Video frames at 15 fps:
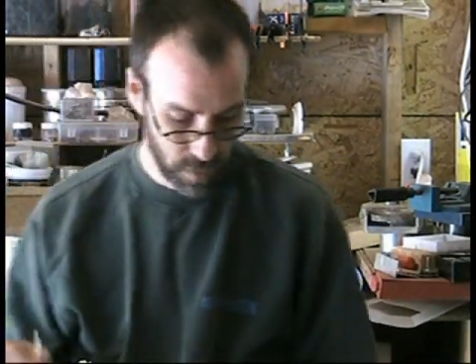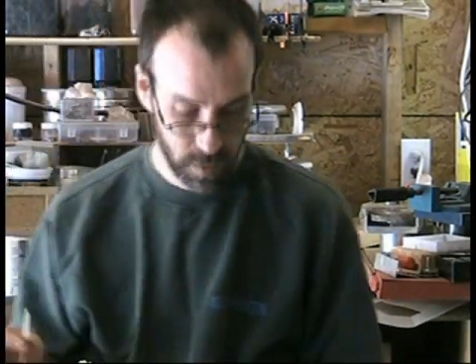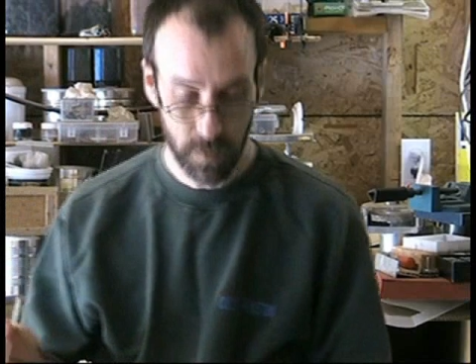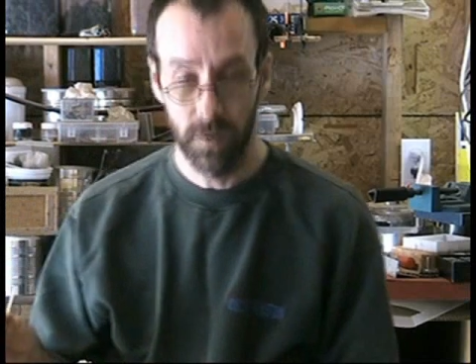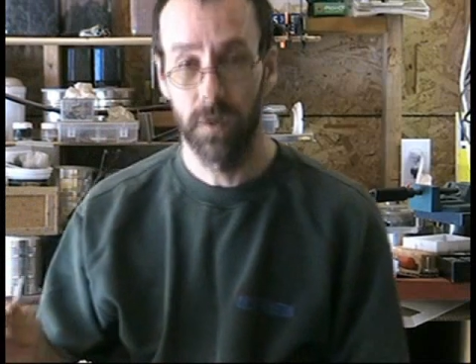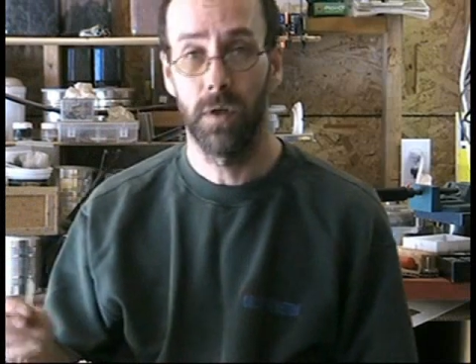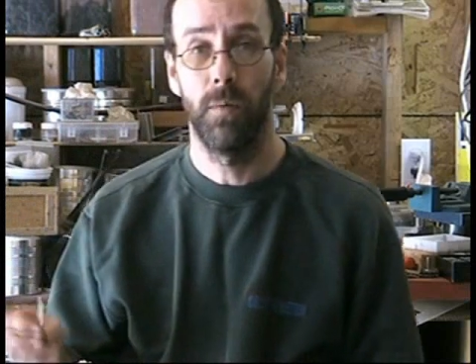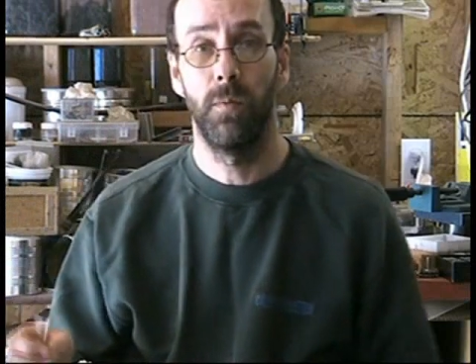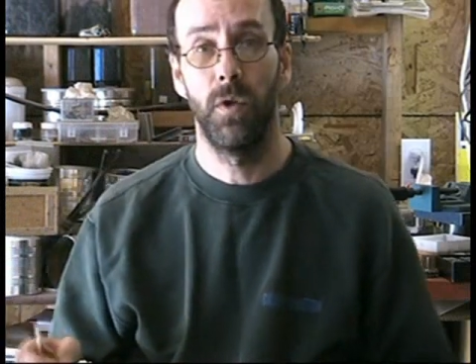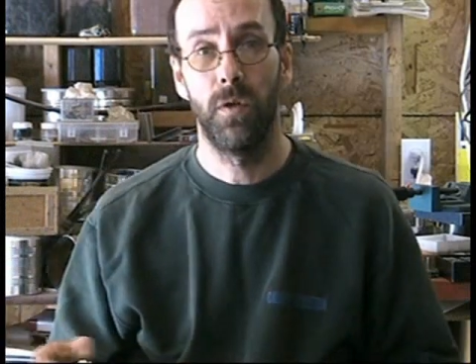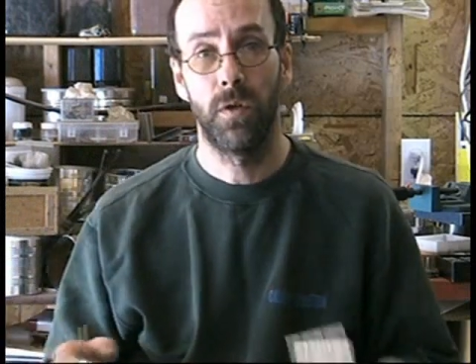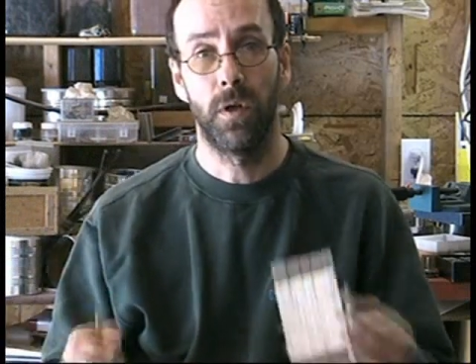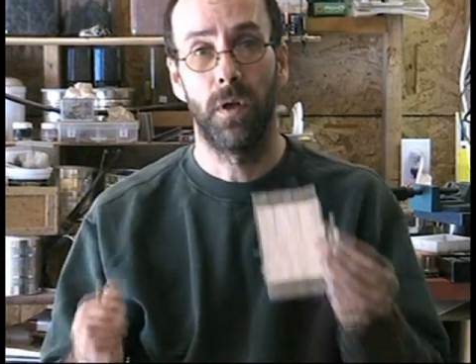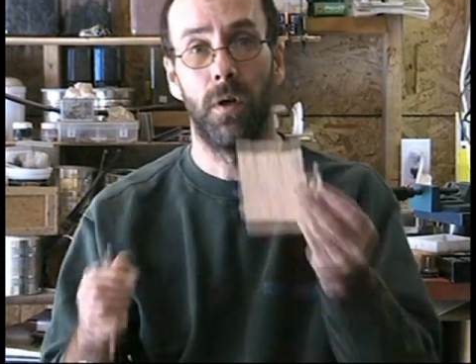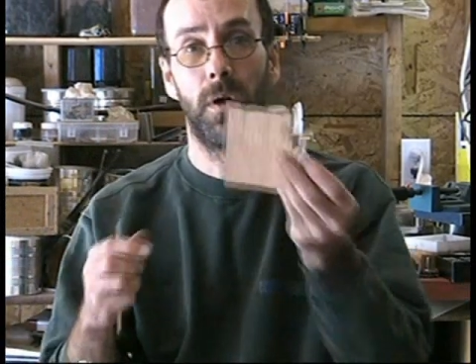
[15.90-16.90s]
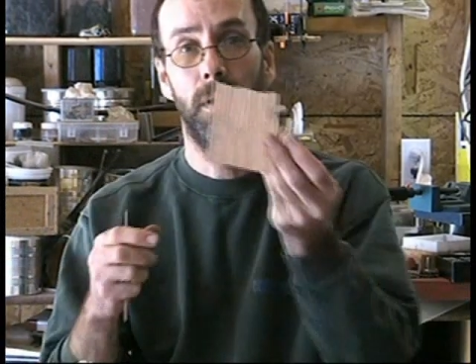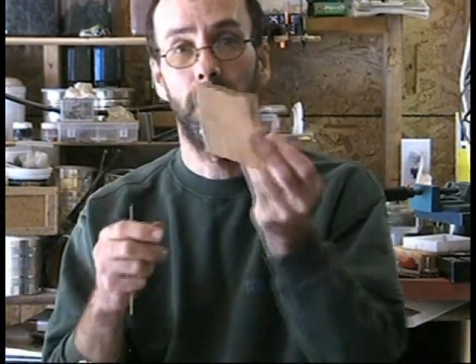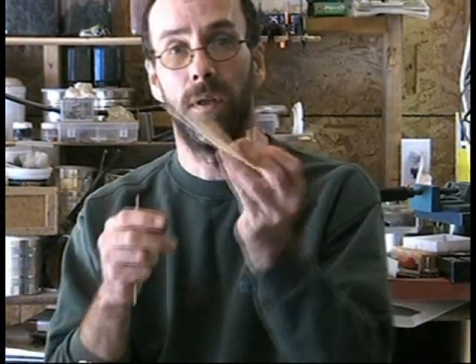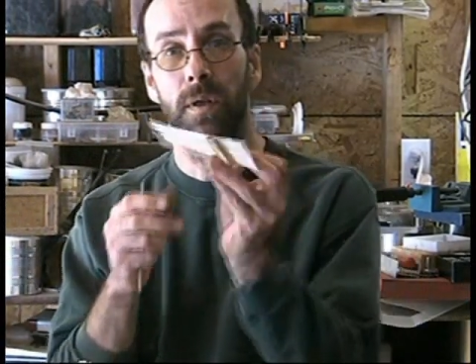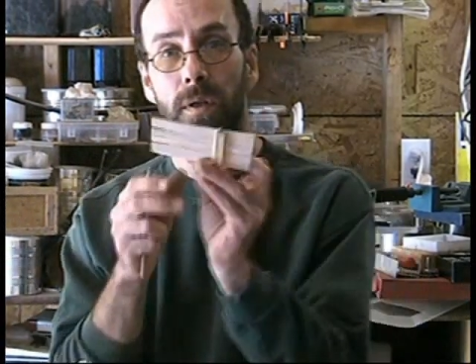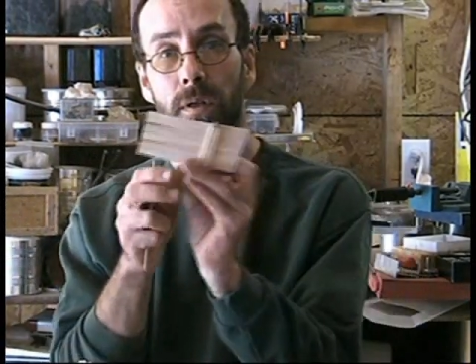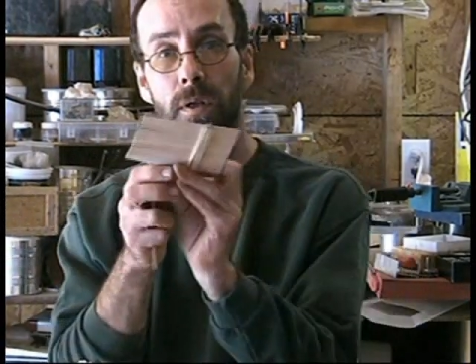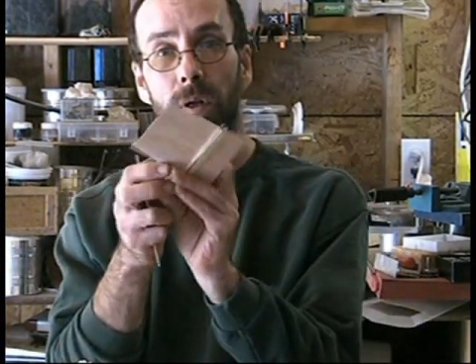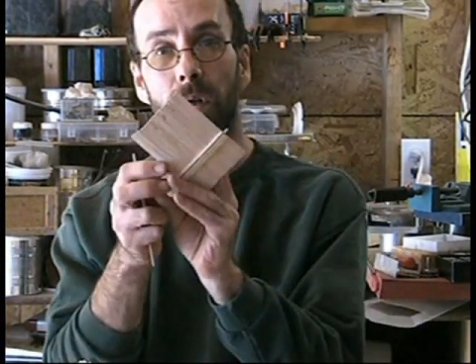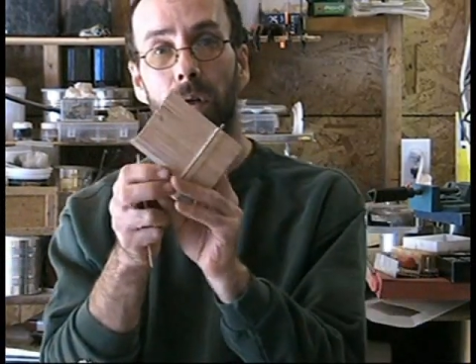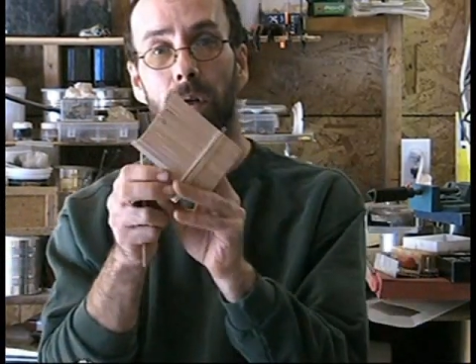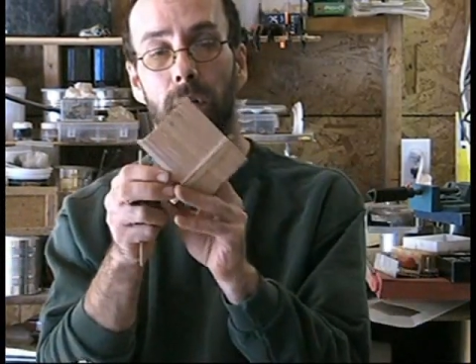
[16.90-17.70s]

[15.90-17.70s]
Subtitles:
These ones I'm using on this